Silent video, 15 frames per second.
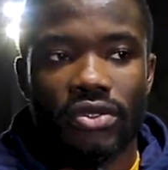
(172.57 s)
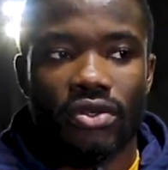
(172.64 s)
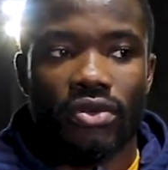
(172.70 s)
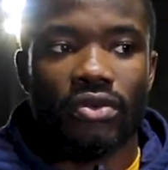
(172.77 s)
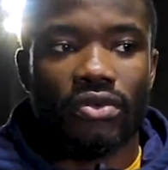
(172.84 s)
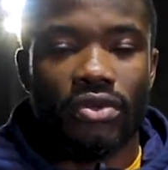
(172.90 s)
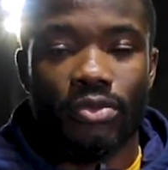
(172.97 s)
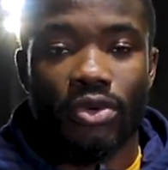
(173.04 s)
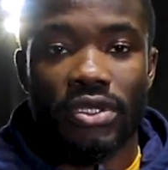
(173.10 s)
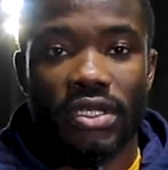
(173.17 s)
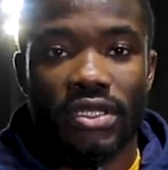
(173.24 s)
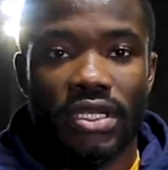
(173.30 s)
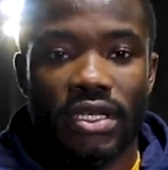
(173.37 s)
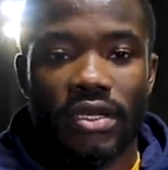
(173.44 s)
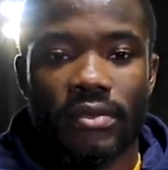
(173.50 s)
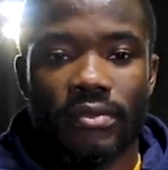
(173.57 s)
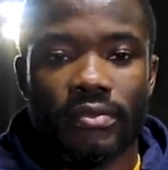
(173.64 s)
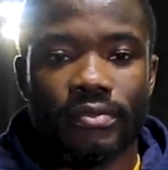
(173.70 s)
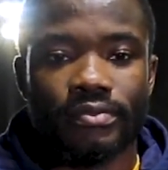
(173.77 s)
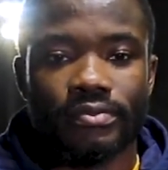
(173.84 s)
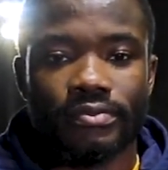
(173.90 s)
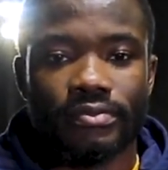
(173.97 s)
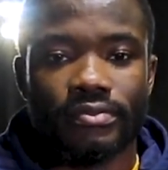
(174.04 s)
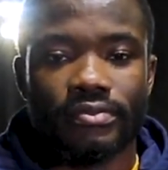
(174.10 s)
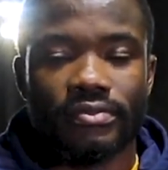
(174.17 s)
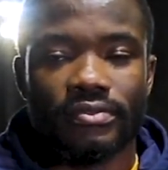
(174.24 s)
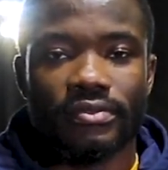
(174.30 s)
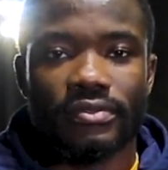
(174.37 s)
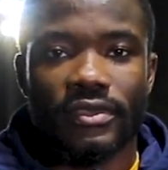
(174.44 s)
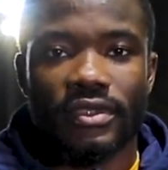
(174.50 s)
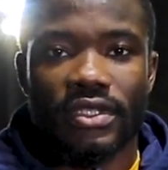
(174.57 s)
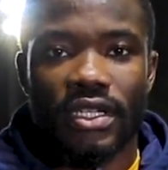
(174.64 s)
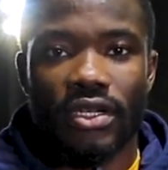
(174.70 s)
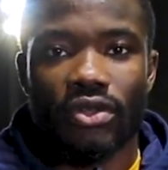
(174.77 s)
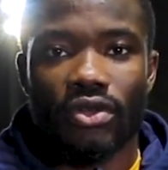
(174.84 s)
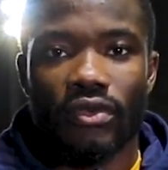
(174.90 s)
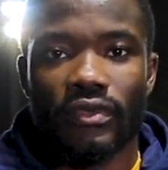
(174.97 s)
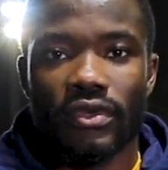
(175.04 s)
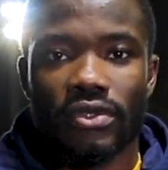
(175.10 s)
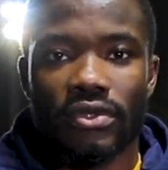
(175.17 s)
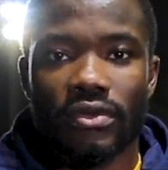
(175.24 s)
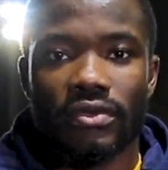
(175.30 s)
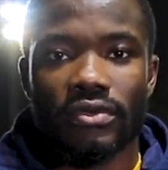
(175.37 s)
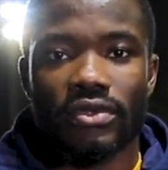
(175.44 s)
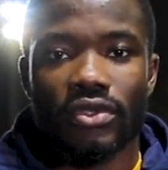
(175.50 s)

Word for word: So the boys are um, ticking over, so